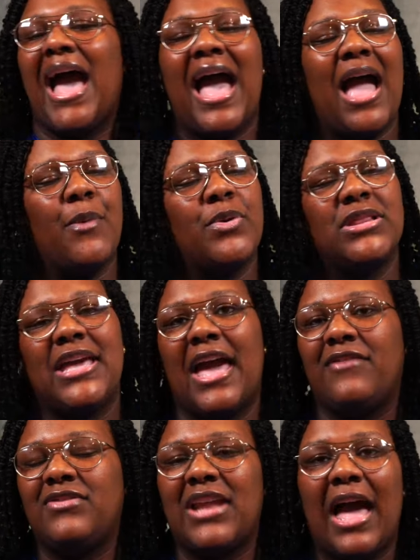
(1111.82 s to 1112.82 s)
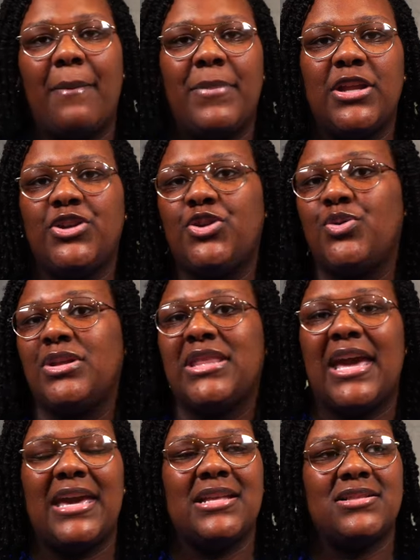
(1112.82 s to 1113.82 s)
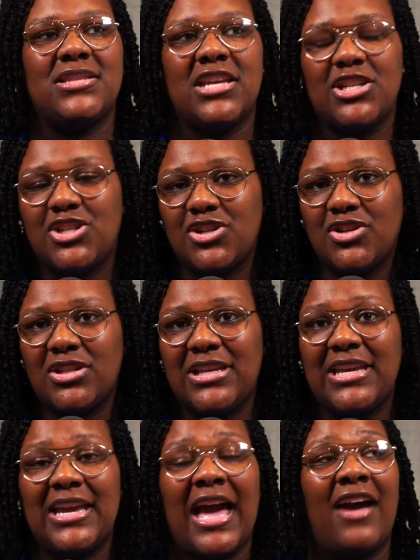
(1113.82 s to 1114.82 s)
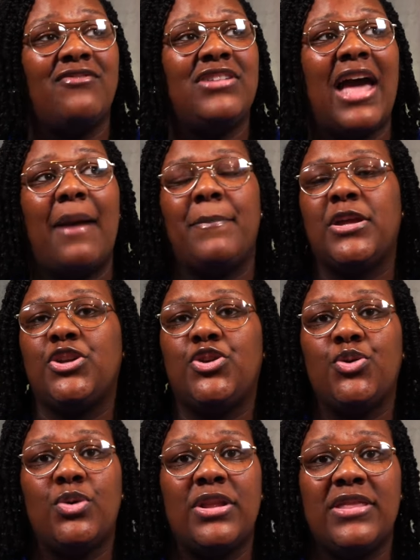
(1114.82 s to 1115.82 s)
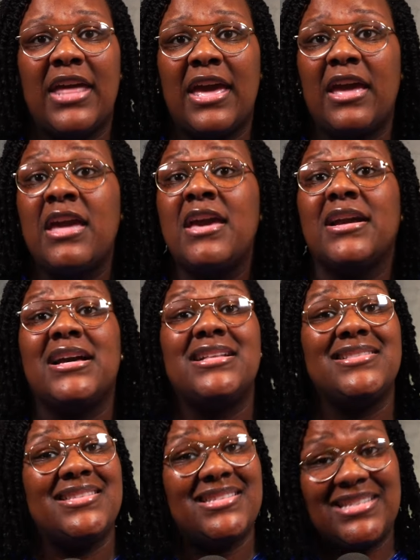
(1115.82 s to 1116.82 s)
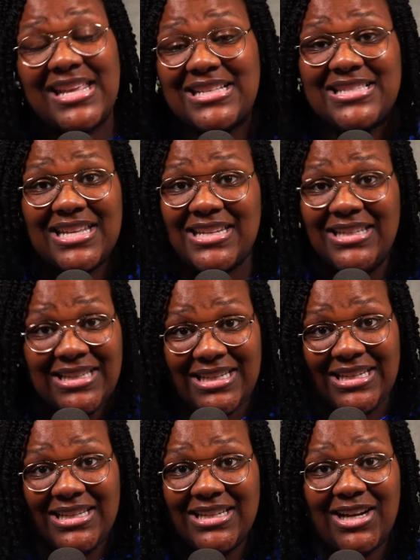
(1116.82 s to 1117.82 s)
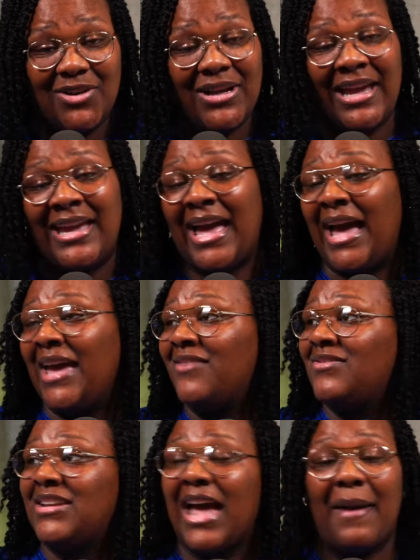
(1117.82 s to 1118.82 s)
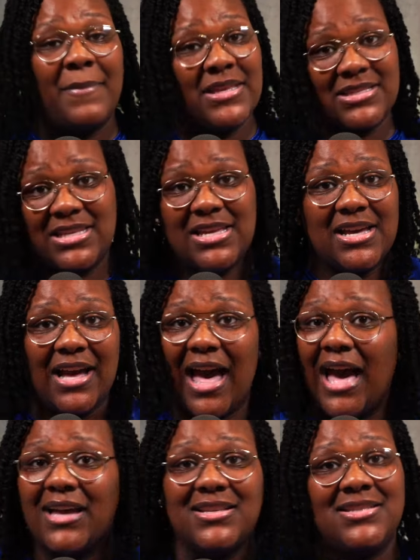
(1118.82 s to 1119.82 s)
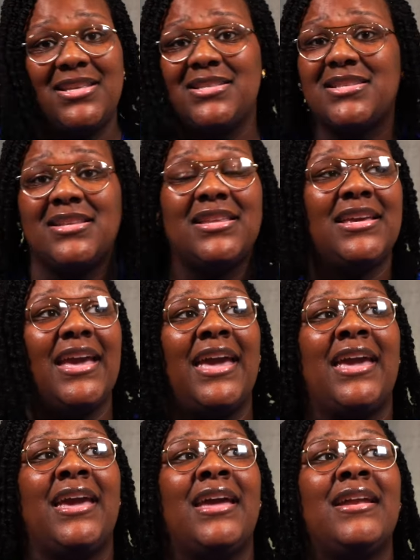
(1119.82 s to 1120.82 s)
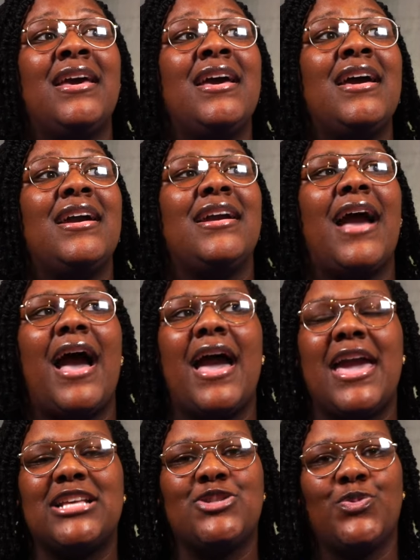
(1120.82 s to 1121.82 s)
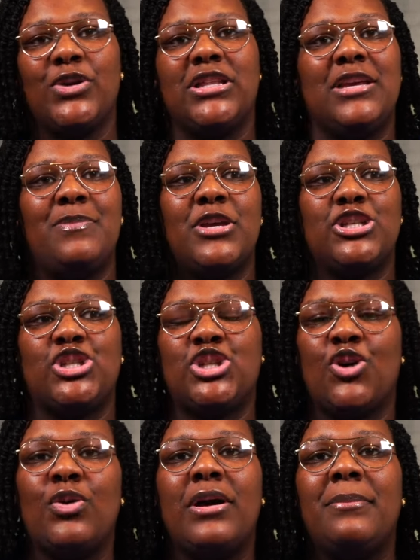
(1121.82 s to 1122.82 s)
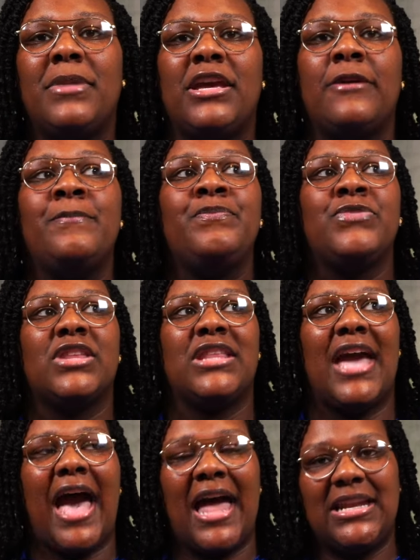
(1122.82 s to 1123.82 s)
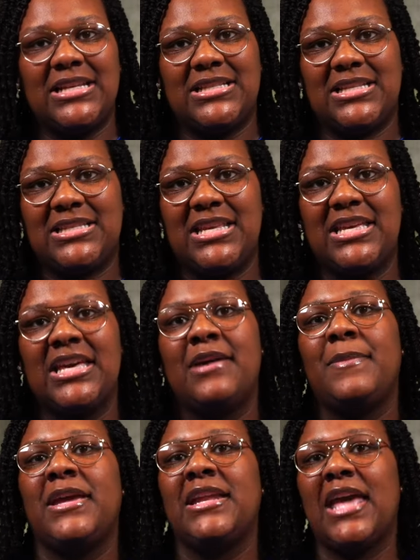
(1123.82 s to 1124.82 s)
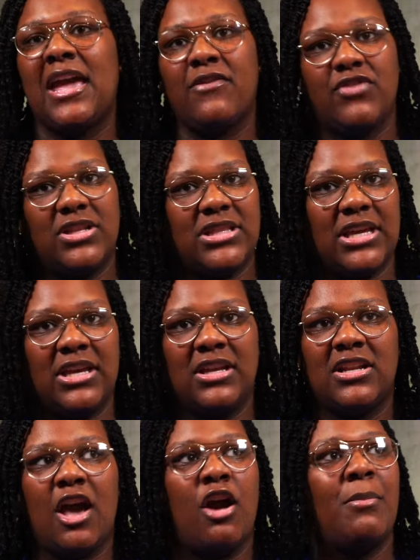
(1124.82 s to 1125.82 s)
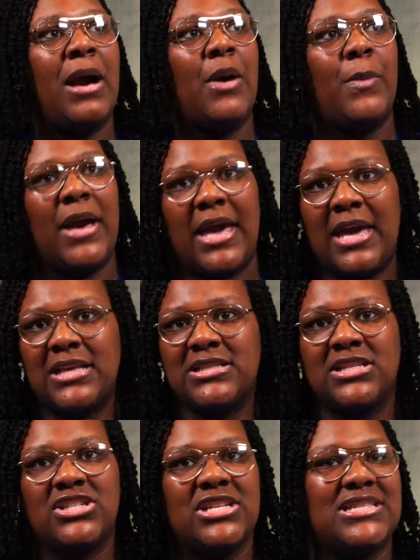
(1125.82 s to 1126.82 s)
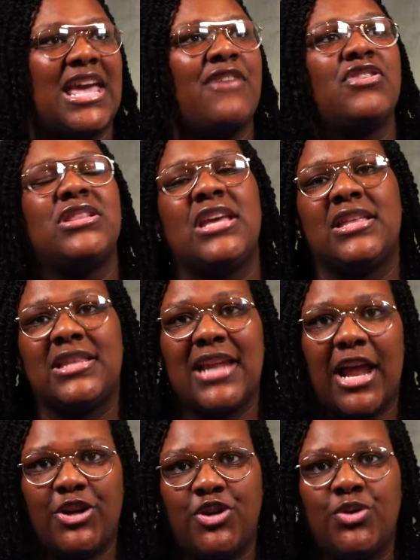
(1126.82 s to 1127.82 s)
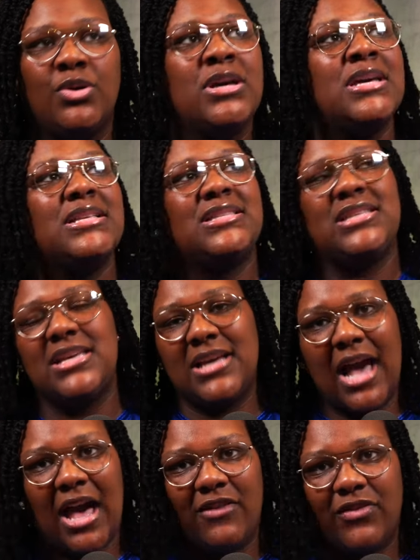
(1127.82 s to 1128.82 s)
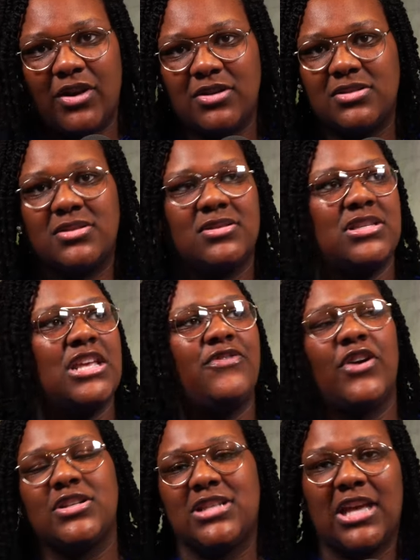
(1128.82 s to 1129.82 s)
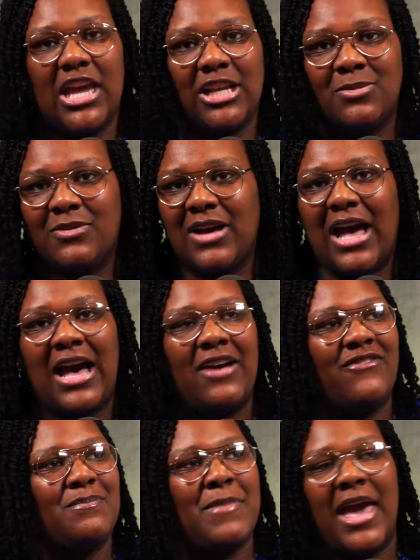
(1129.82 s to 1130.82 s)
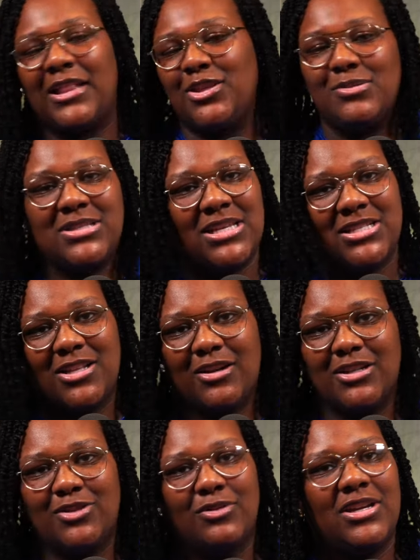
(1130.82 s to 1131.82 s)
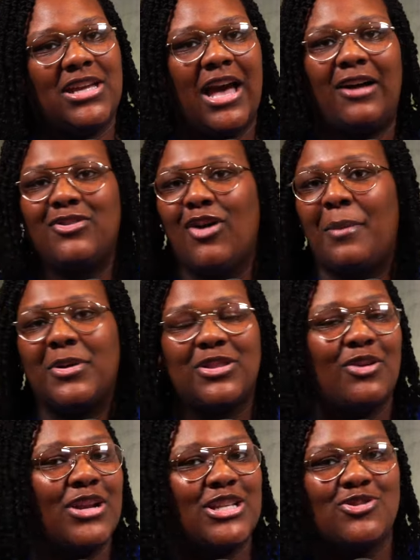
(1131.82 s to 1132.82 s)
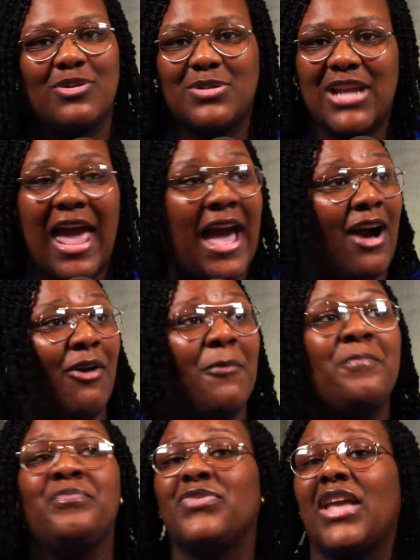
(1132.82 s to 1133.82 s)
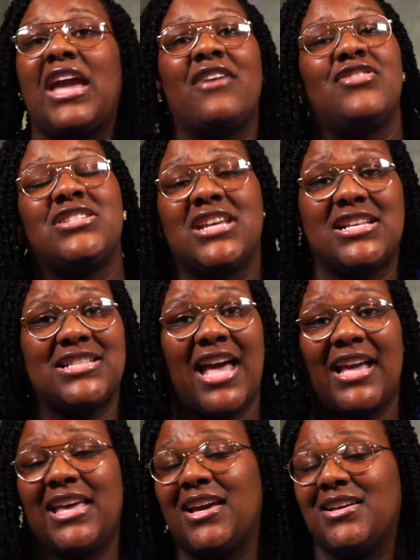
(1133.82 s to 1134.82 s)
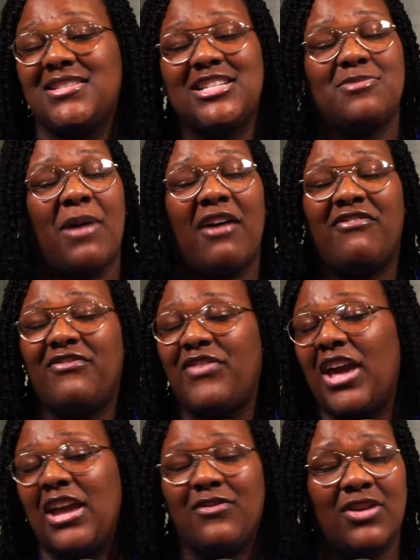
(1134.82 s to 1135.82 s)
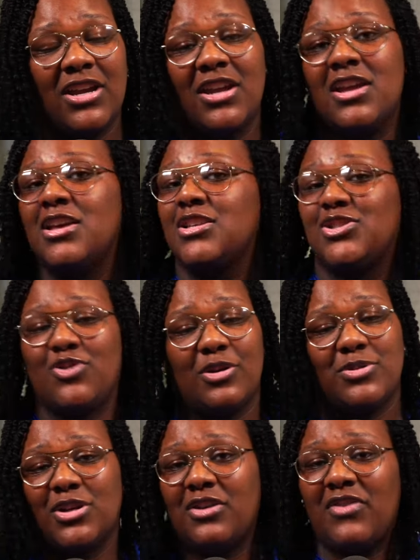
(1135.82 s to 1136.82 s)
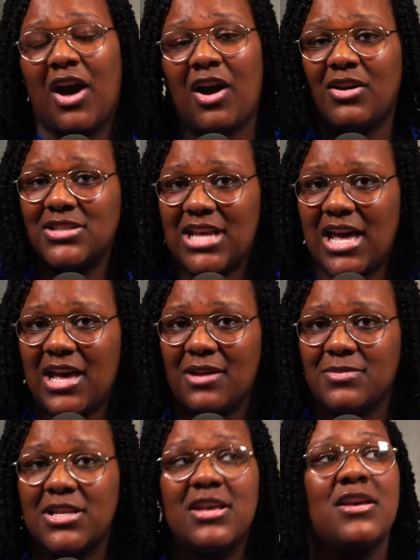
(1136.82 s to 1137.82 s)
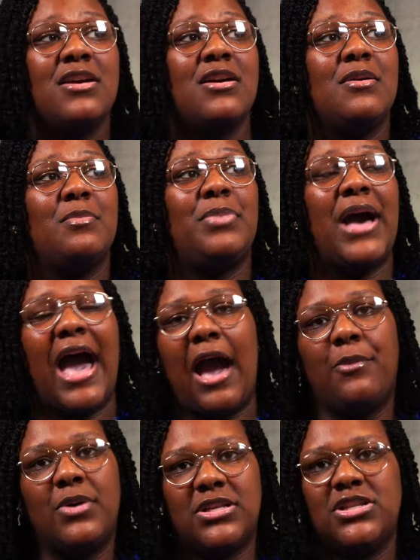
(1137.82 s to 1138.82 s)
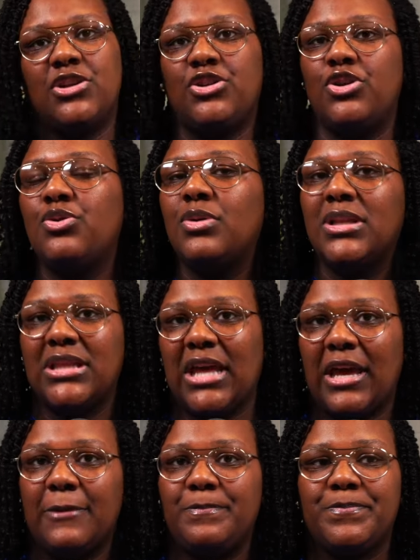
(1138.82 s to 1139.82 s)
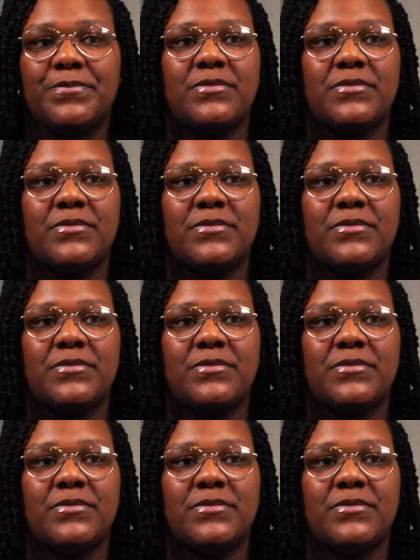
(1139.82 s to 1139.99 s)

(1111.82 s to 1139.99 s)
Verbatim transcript: I really have not been doing that intentionally. I've not been doing that consistently, okay? I have not been seeking God consistently, and God has really been showing me that I need to seek him in everything, in all my ways, and just everything that I do. Seek God first. Seek first the kingdom of God. Matthew 6:33. Y'all know I'm going to throw that scripture out every chance I get because it's my favorite scripture of all times. But I wasn't doing that.